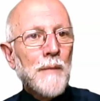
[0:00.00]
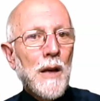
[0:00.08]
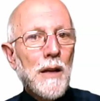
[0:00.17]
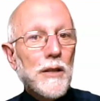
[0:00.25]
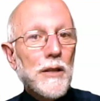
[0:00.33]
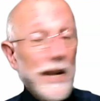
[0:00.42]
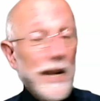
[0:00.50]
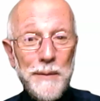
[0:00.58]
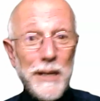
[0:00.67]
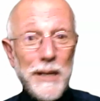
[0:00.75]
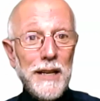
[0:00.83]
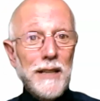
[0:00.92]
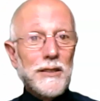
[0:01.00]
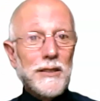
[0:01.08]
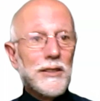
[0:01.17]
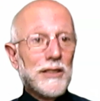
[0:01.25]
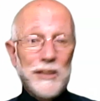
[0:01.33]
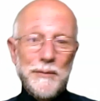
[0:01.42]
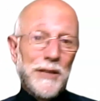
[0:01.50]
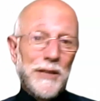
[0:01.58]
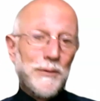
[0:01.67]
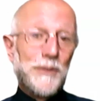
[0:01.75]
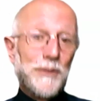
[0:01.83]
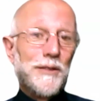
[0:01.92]
So anybody else, something
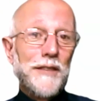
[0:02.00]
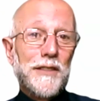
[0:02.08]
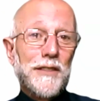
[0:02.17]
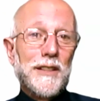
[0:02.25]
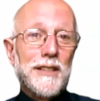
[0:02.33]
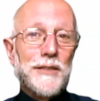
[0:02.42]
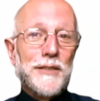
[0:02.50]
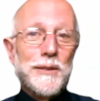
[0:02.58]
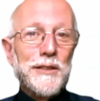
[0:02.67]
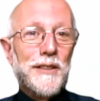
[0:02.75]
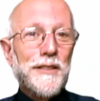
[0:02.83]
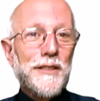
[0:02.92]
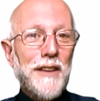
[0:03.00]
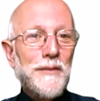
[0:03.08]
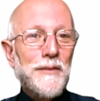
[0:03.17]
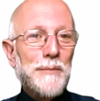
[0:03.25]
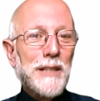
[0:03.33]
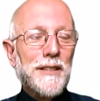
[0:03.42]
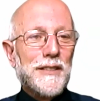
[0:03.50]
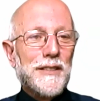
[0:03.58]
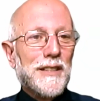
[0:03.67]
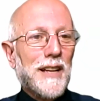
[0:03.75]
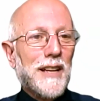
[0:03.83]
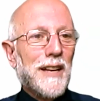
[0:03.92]
we'll do differently as a result of having been here
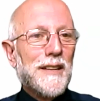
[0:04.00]
today?